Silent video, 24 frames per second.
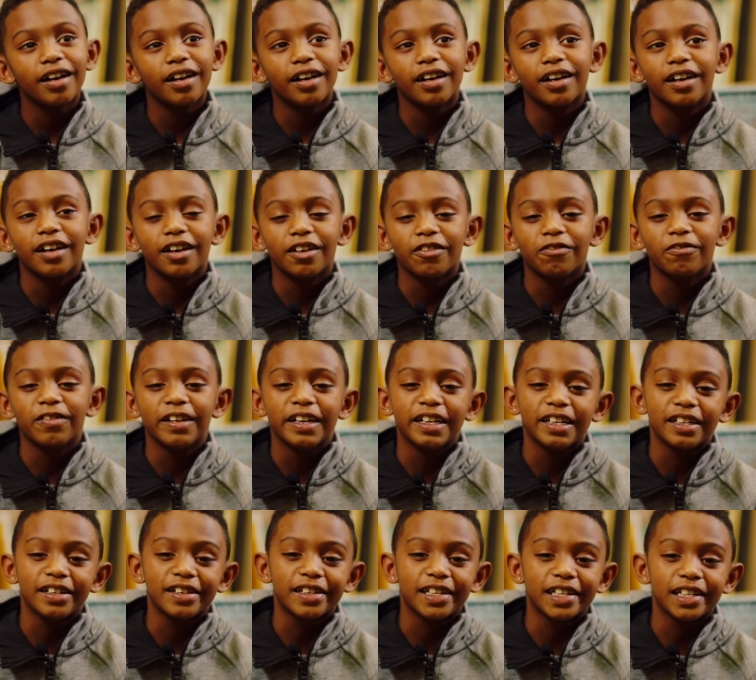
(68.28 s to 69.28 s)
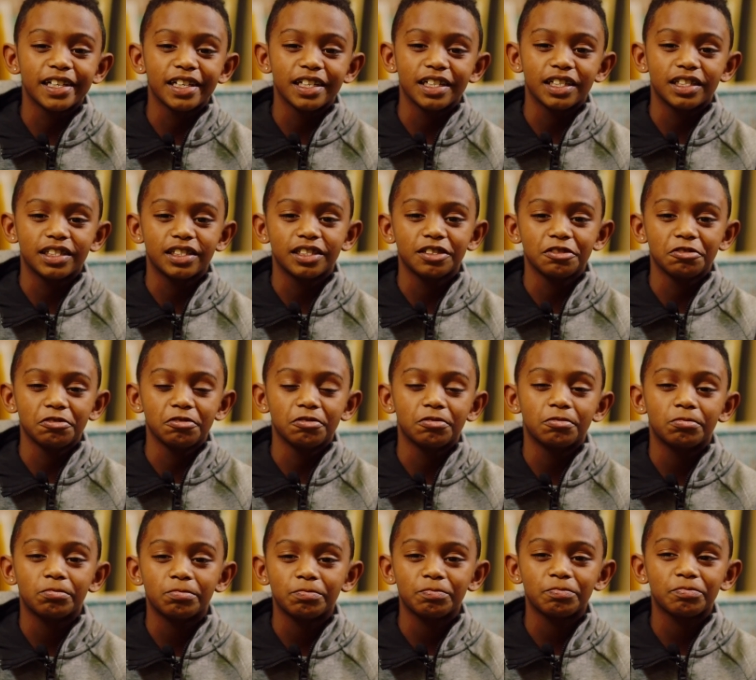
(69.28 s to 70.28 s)
Uh, we get to
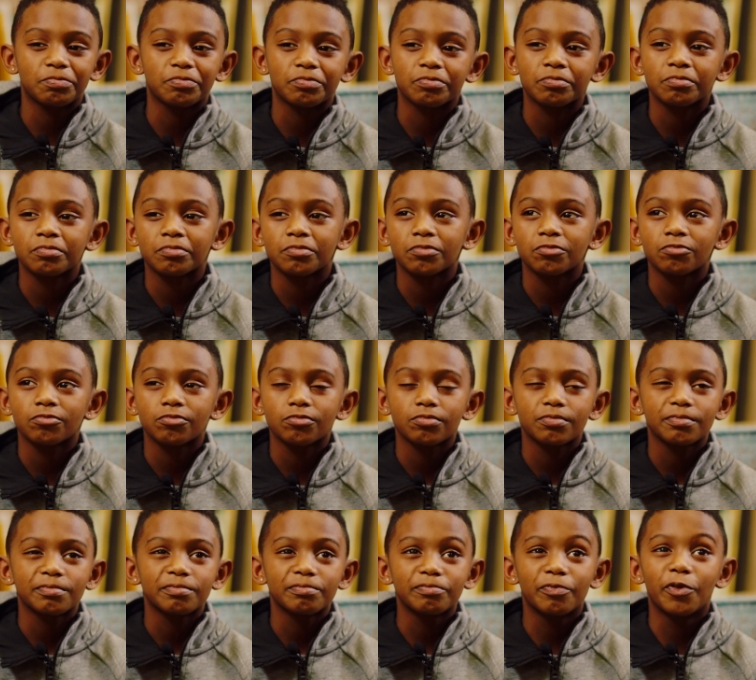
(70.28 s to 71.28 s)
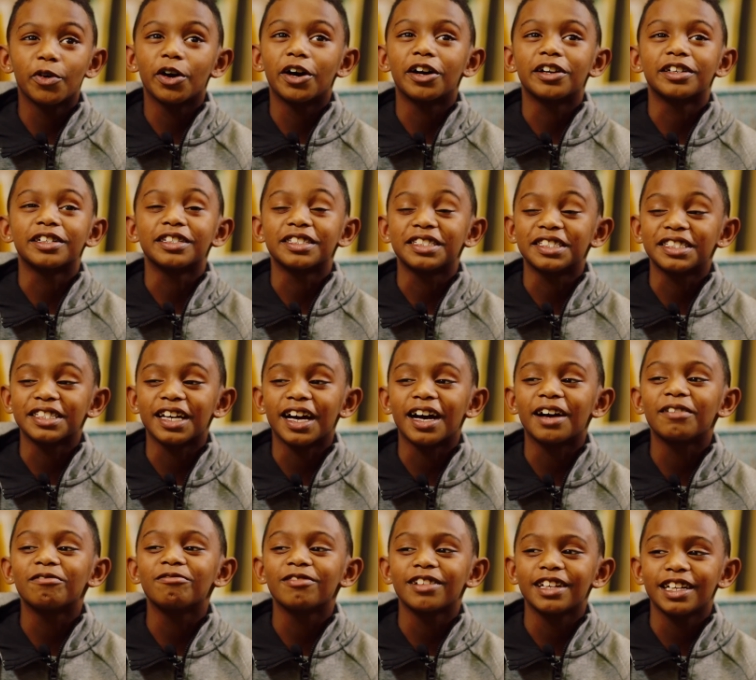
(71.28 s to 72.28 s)
put on a
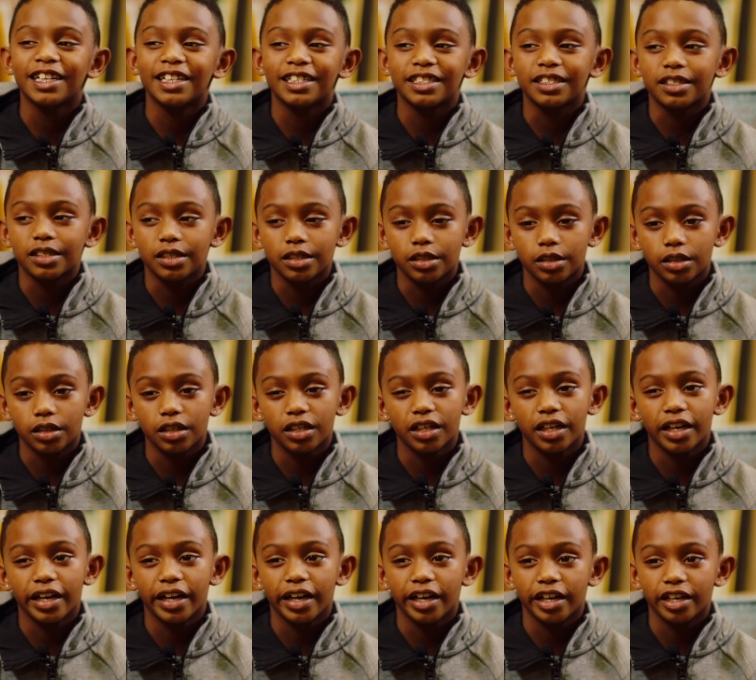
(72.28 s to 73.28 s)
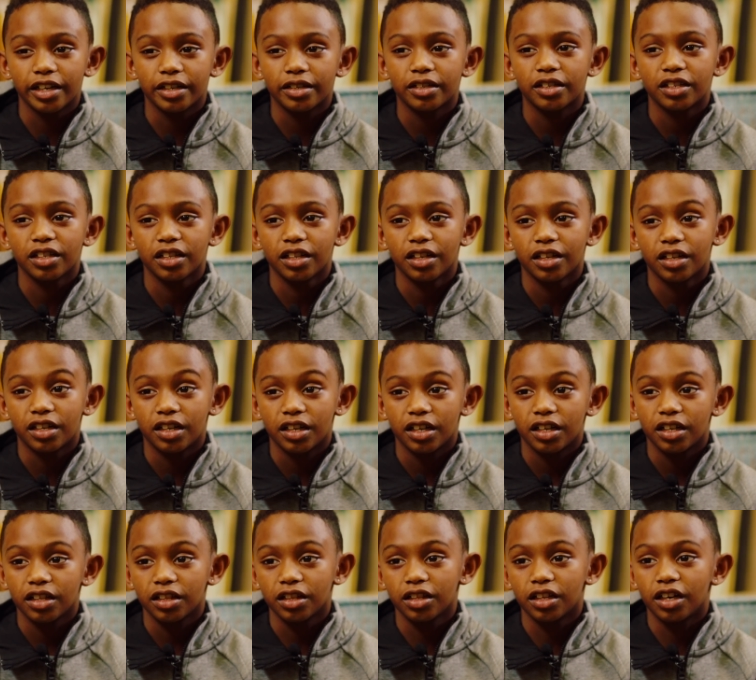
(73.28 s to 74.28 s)
tablet and
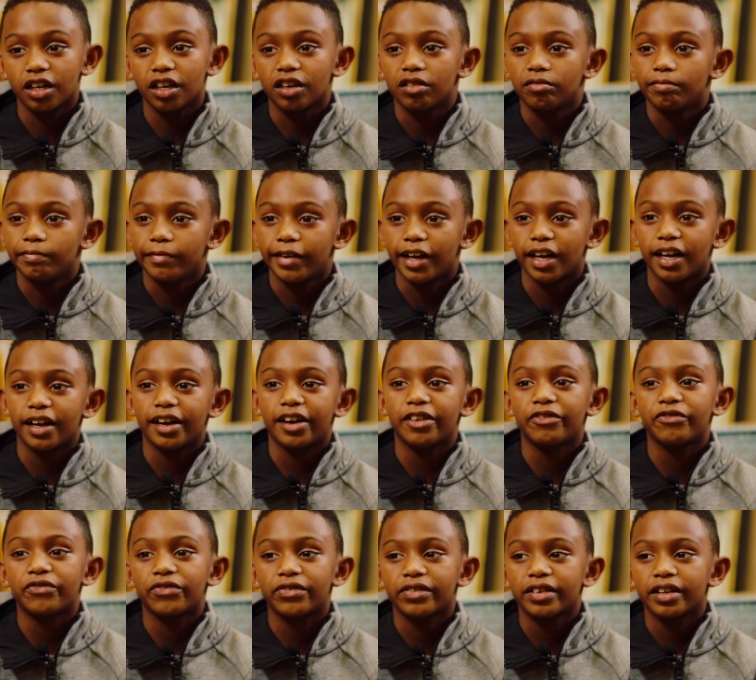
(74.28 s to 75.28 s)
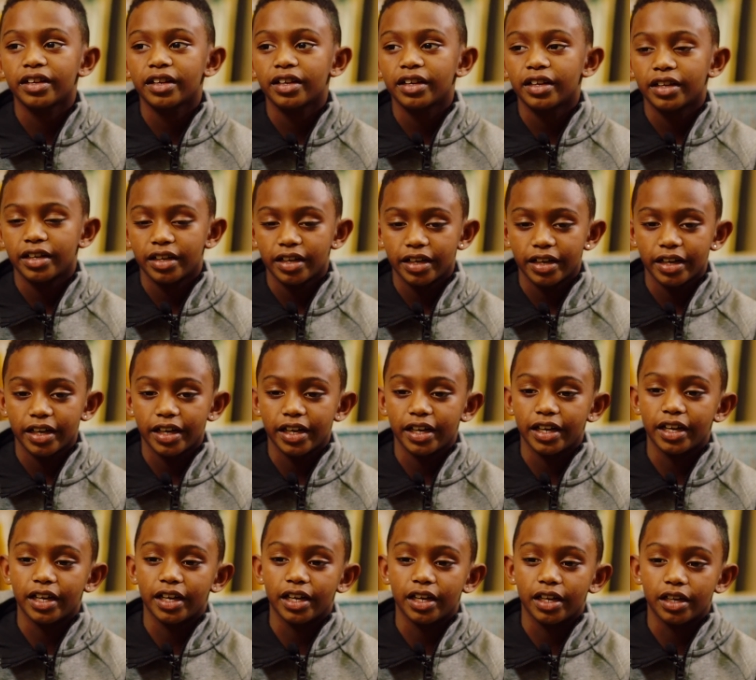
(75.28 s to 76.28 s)
learn math
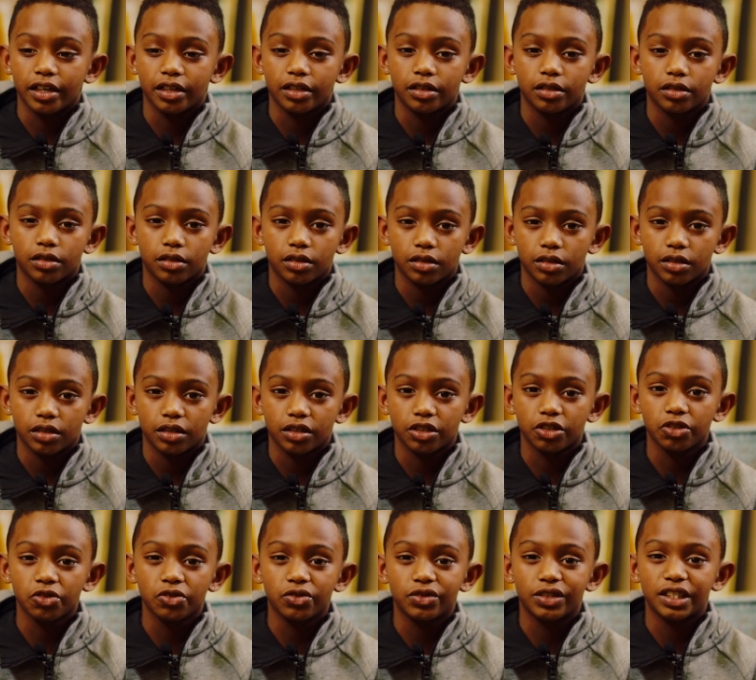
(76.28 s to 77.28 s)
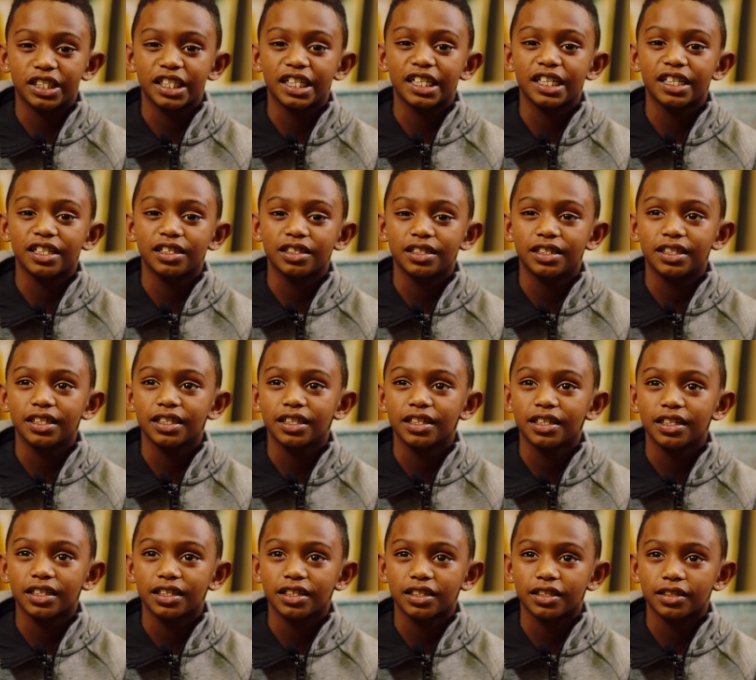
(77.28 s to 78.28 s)
and do
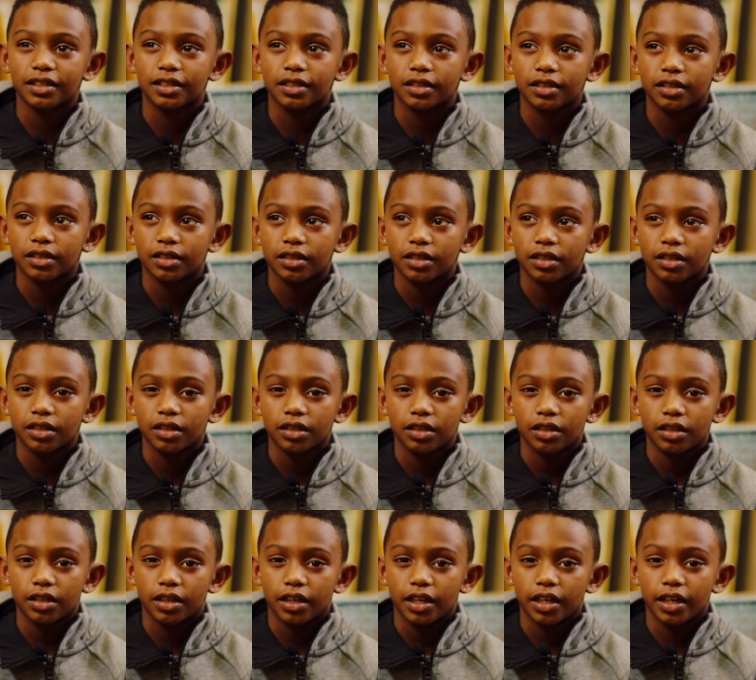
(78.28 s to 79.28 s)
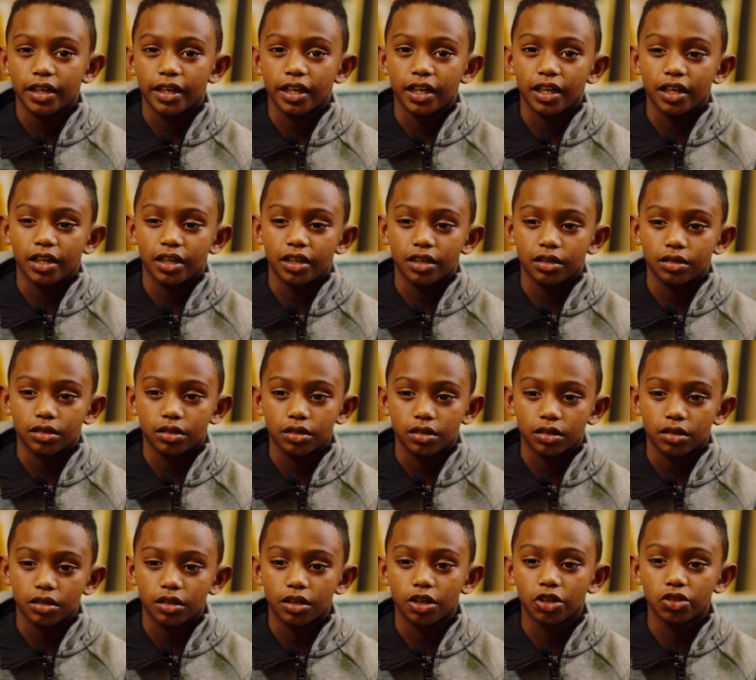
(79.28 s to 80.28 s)
sentences and
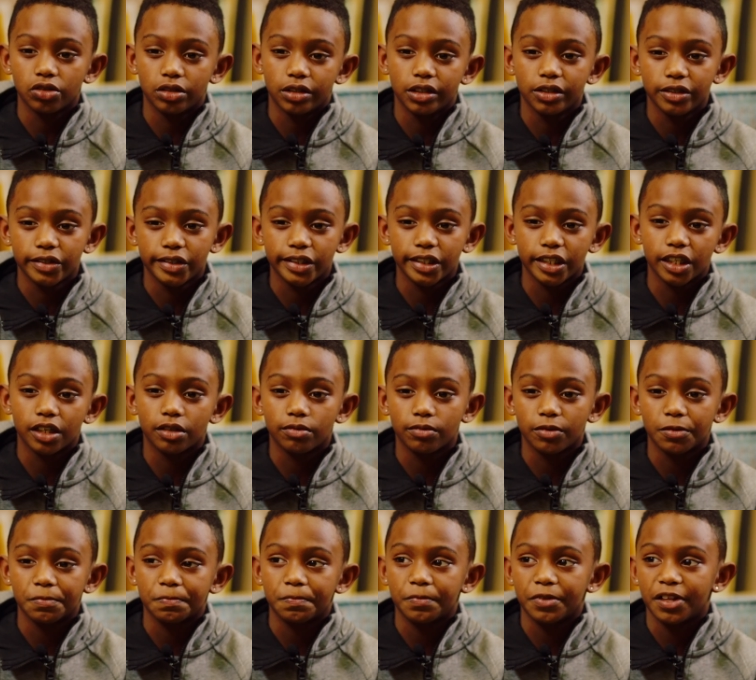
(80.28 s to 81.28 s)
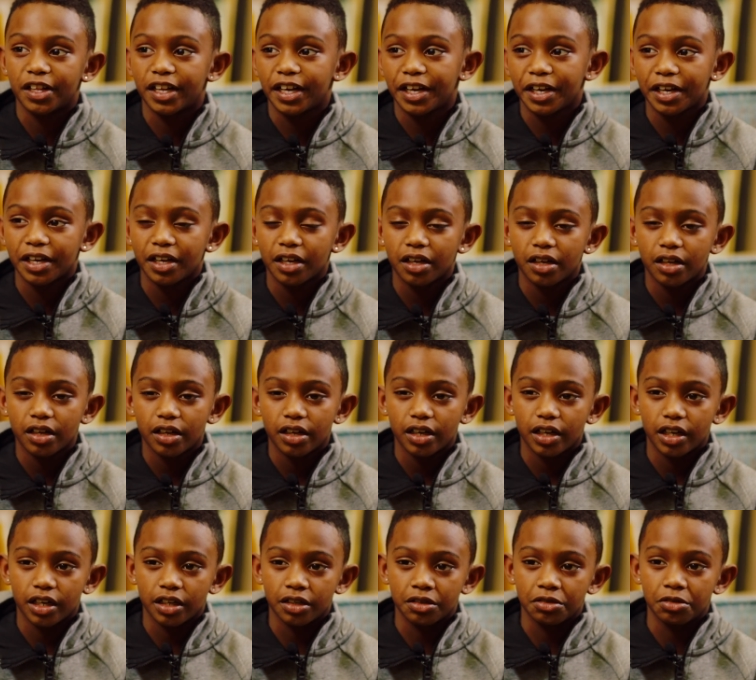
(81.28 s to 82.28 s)
go to gym and play
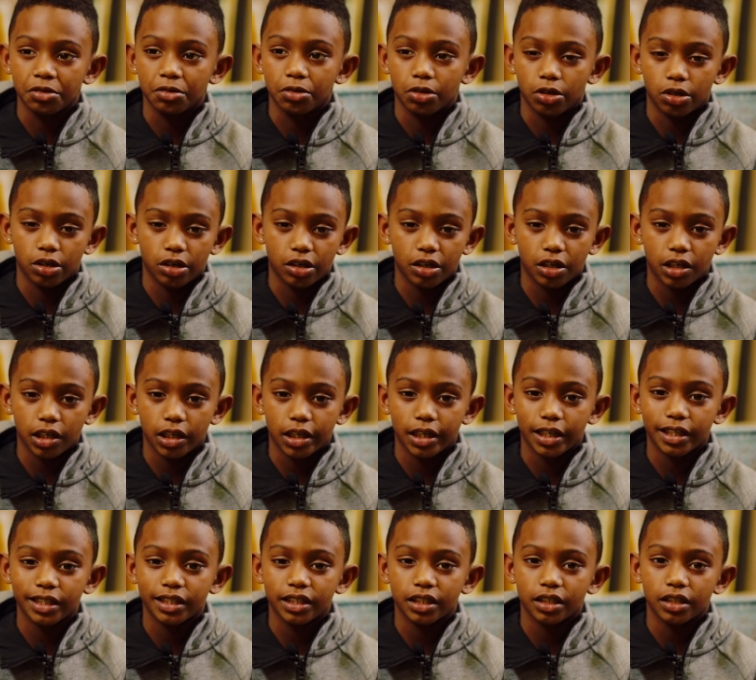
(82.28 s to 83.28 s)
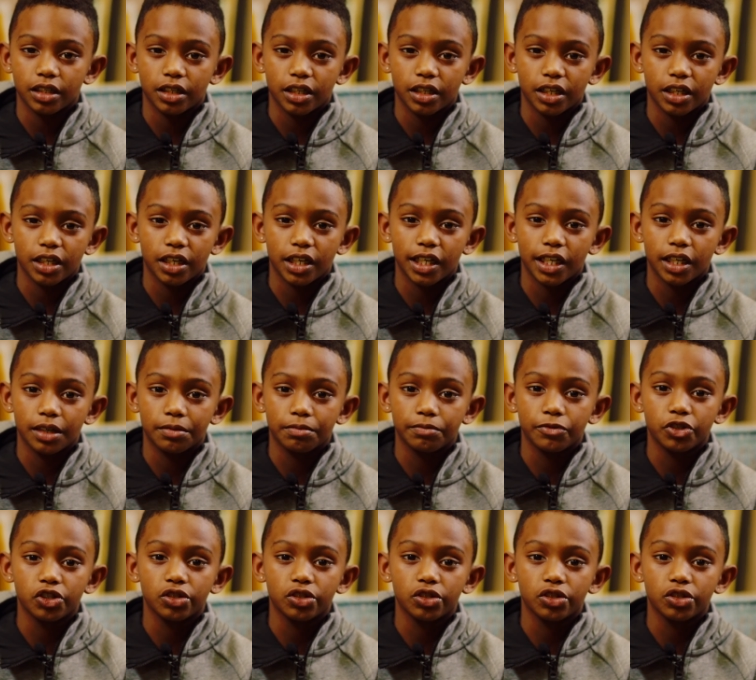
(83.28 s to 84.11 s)
and do art class and